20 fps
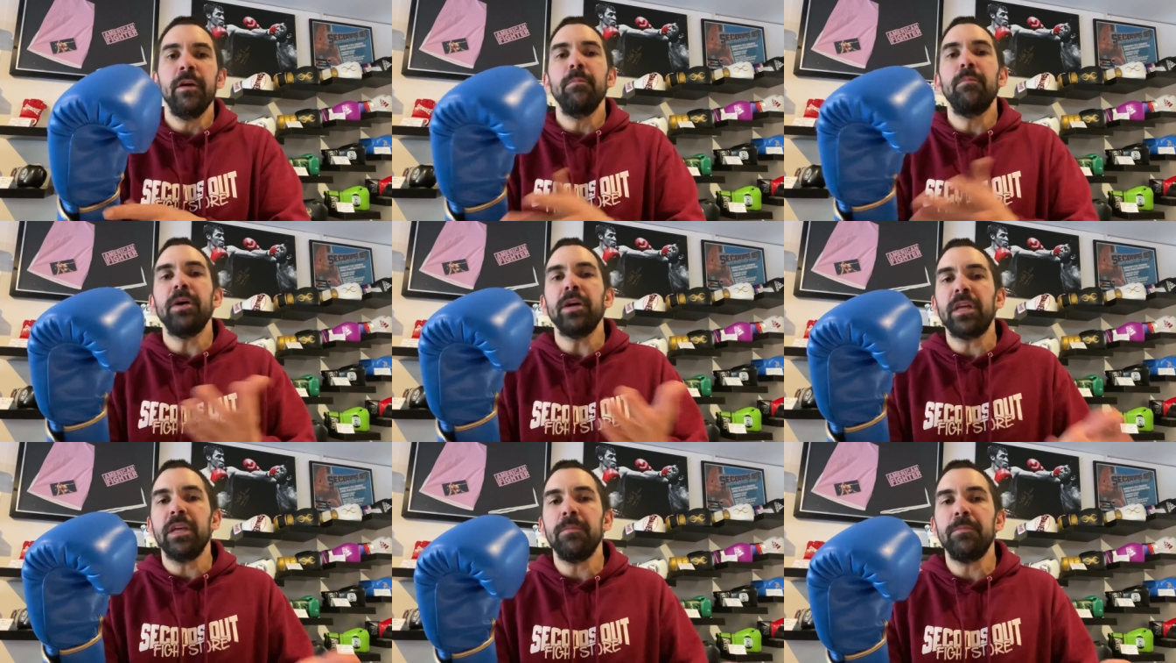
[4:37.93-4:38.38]

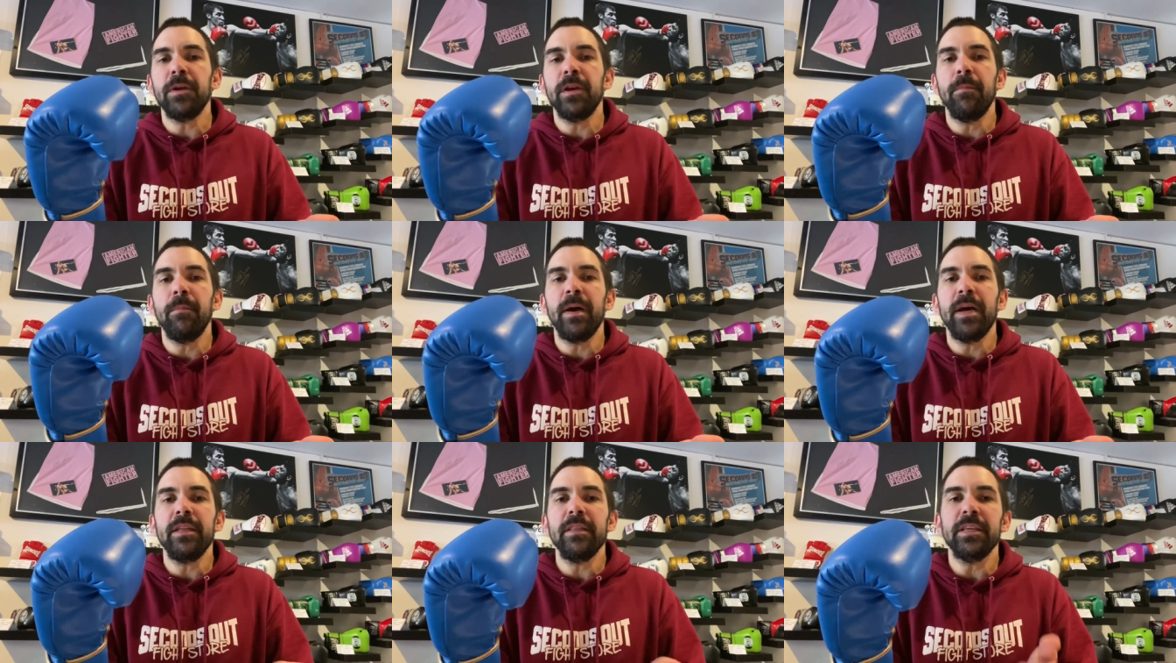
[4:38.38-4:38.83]
but keep keeping in
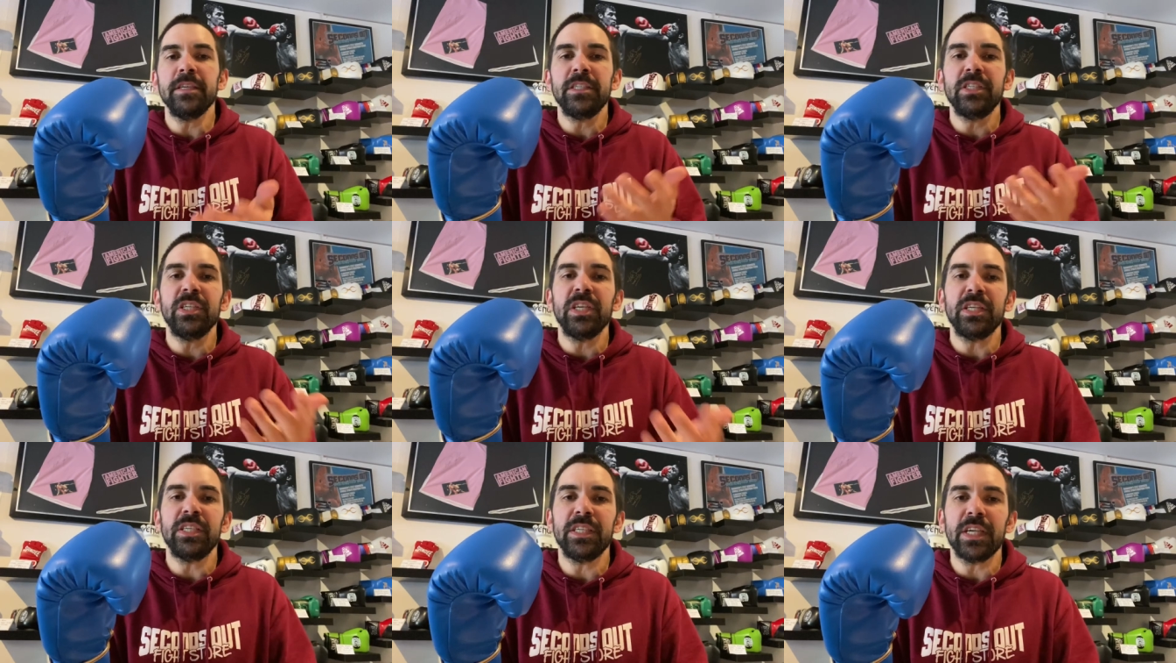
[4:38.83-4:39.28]
mind this
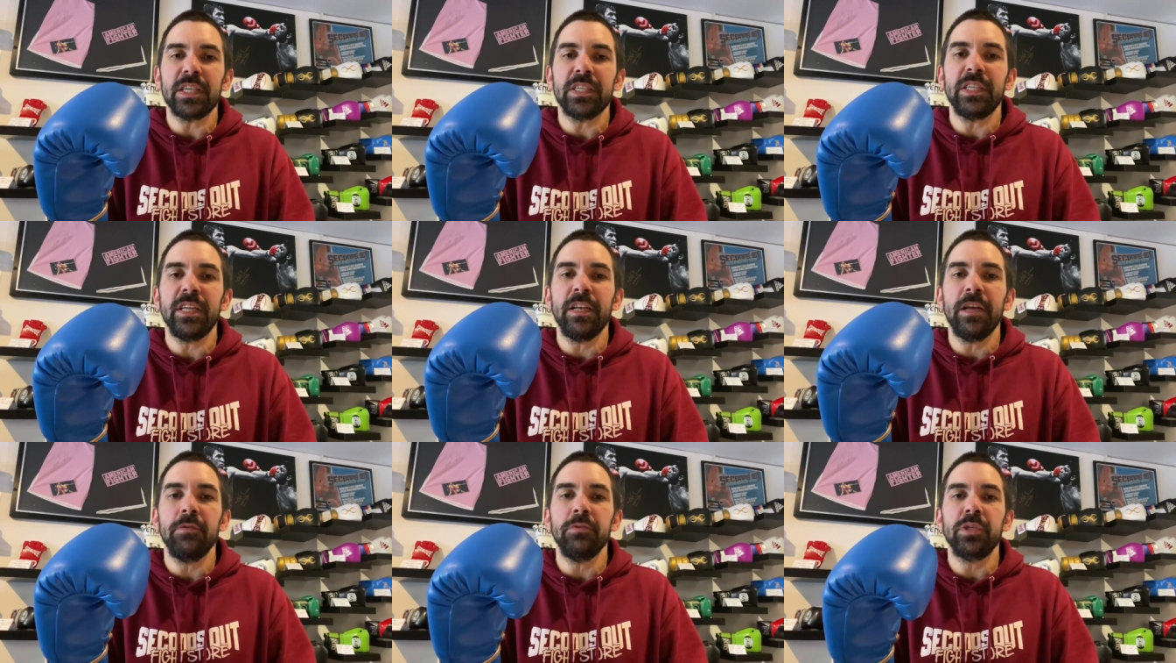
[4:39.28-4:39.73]
is a
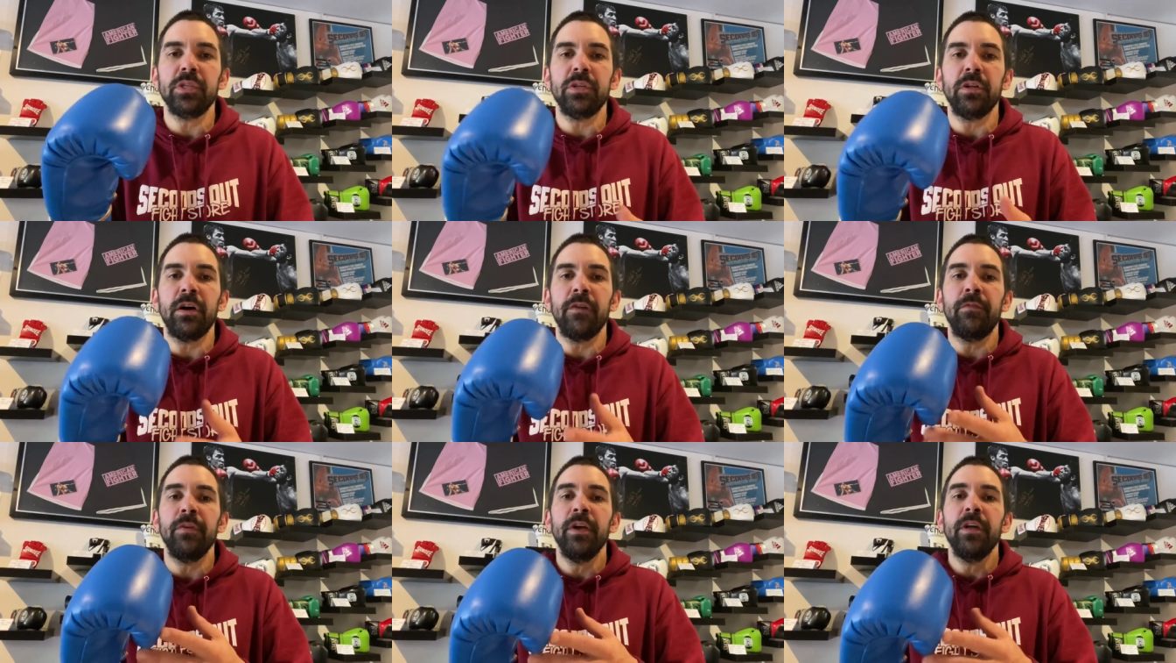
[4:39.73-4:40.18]
16 ounce
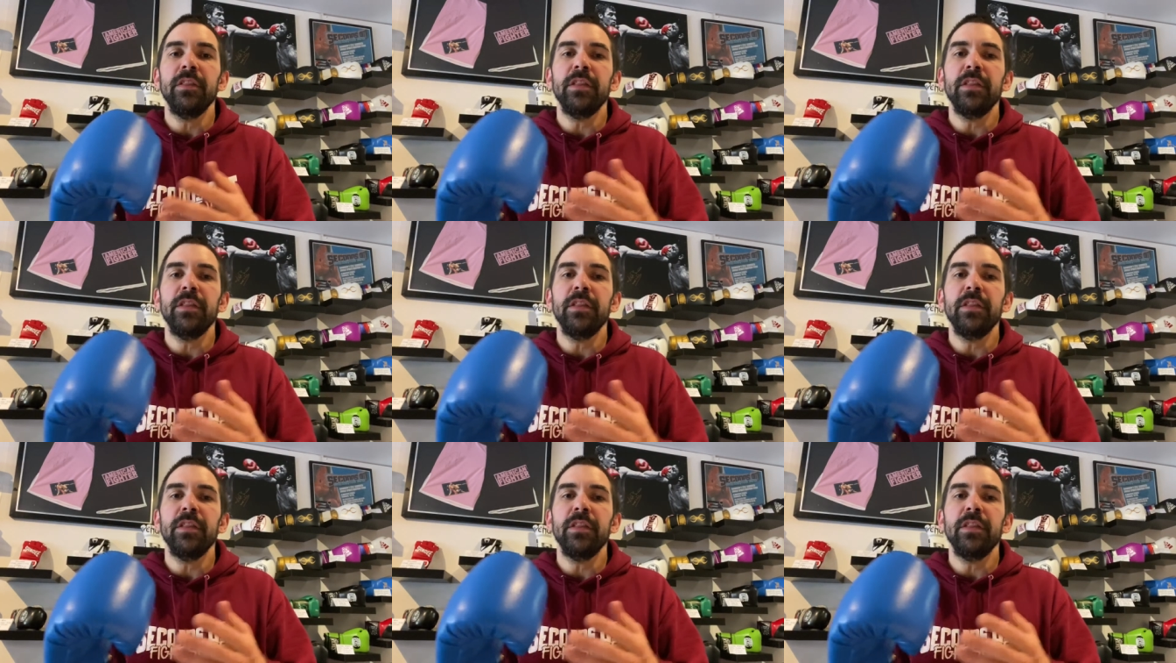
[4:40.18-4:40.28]
glove,